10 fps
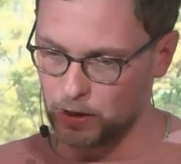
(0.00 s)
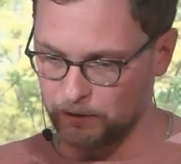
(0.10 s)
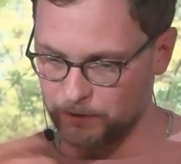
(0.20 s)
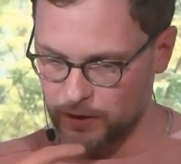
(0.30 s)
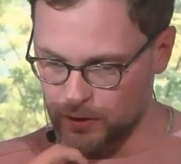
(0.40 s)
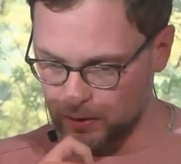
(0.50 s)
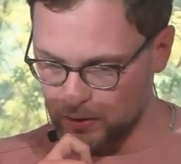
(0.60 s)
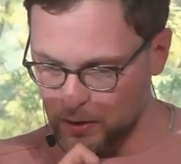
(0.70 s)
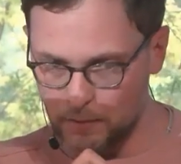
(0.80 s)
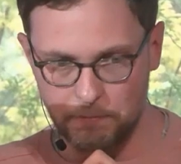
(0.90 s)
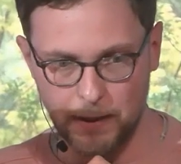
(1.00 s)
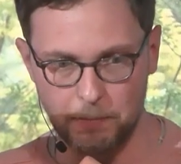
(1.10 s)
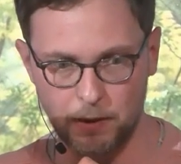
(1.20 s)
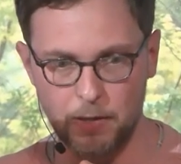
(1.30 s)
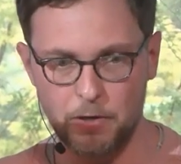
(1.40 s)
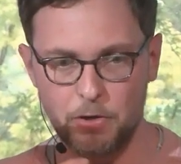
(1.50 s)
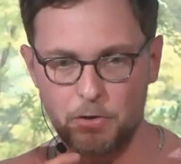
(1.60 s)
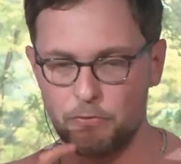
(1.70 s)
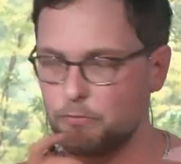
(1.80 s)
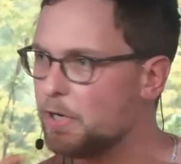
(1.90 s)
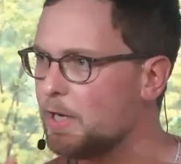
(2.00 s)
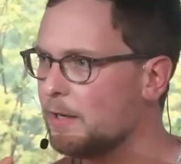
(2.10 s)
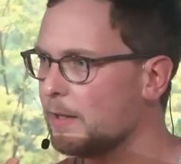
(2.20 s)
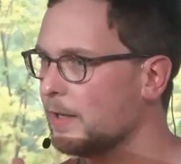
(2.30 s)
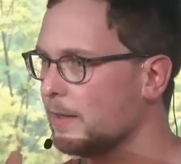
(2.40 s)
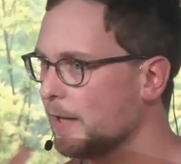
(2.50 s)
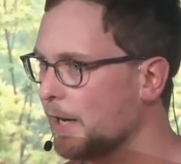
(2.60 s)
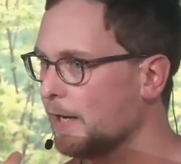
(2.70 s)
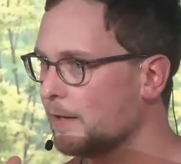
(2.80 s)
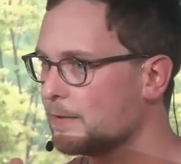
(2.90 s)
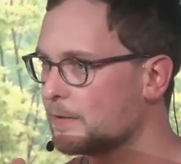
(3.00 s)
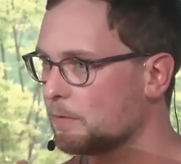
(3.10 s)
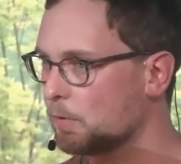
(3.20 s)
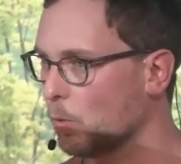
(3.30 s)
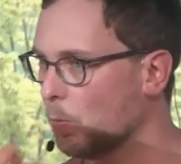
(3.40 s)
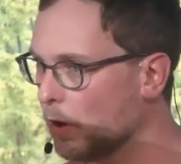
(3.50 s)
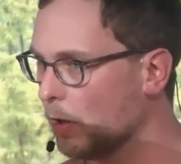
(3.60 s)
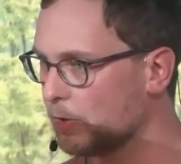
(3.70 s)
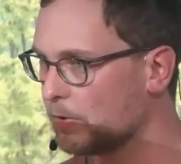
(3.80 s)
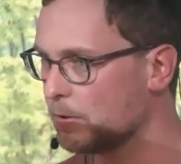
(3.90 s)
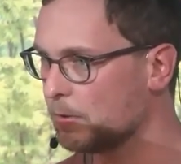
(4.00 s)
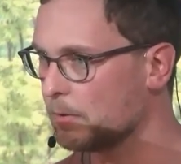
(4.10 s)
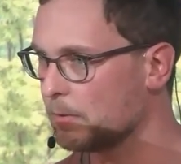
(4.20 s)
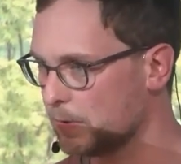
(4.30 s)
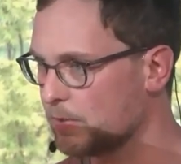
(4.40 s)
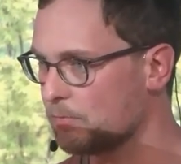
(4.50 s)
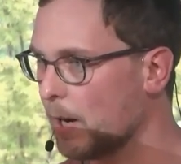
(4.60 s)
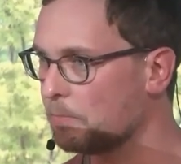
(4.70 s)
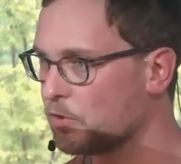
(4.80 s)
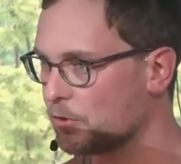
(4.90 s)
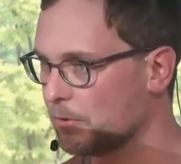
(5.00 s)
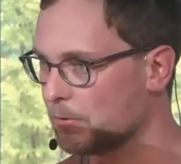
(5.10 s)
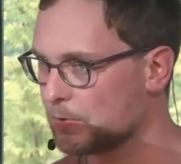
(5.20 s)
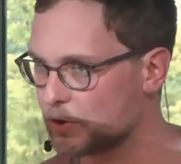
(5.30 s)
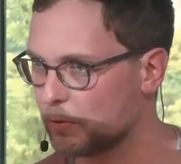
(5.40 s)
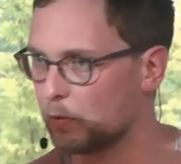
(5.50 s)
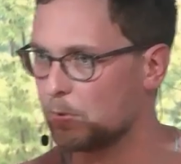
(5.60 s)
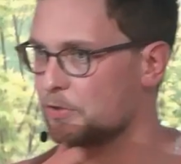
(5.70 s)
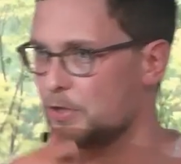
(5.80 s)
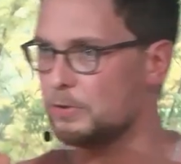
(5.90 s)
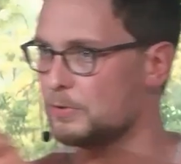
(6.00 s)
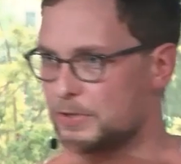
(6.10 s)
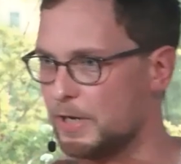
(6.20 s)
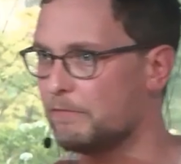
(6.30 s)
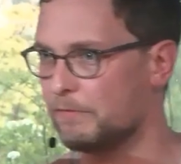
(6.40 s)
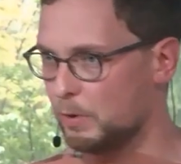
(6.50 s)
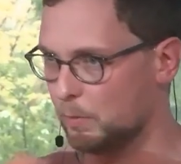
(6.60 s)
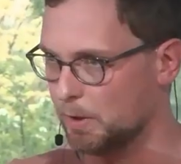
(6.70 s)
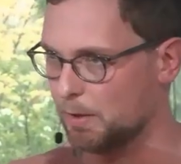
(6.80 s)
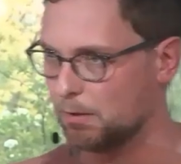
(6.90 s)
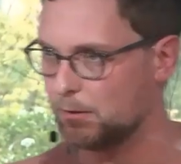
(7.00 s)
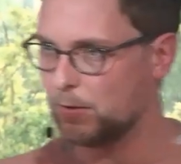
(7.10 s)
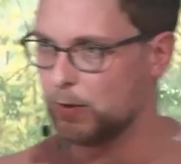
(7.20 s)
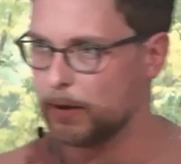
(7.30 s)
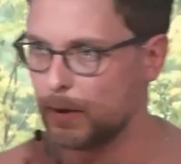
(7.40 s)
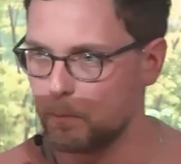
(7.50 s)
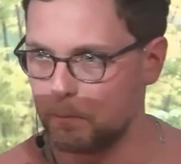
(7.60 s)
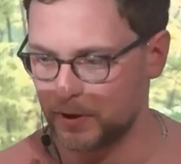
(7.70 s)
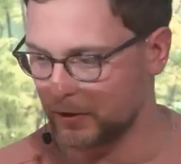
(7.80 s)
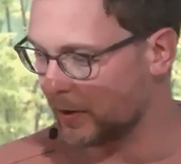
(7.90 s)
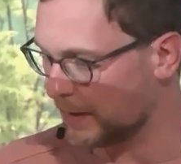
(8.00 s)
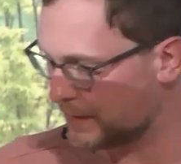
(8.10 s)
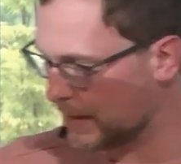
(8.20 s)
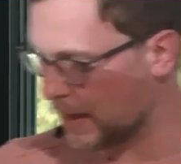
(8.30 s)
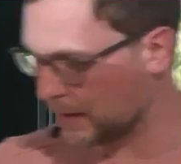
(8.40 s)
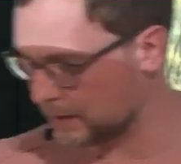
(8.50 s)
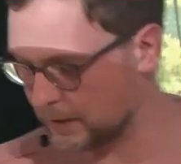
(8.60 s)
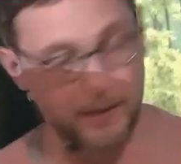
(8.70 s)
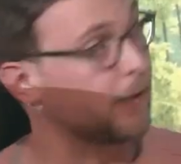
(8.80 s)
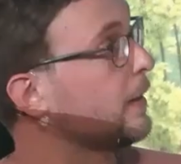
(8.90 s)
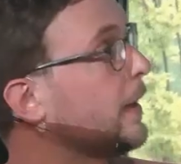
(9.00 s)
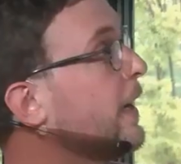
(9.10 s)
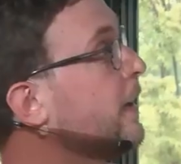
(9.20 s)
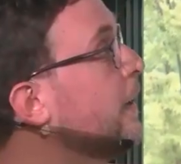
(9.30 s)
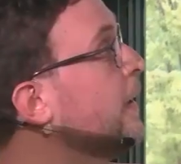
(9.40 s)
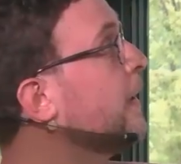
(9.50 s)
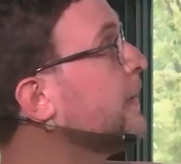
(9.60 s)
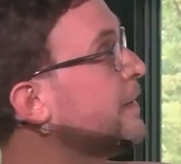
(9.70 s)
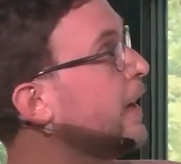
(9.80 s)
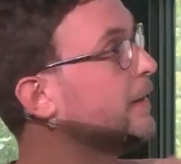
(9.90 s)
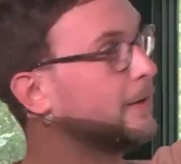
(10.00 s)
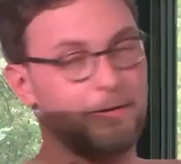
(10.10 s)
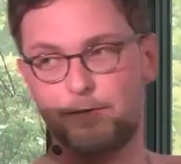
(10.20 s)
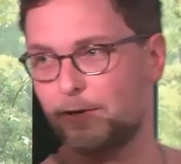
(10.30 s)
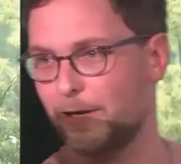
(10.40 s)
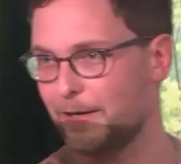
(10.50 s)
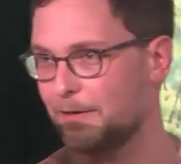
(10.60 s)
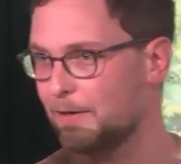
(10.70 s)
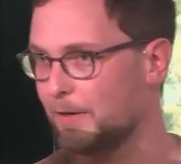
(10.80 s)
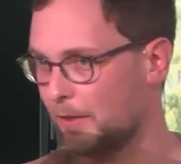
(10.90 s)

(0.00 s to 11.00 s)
of the dot-com bubble, really liked the word disruption, so it was used everywhere. but not exactly like he intended in his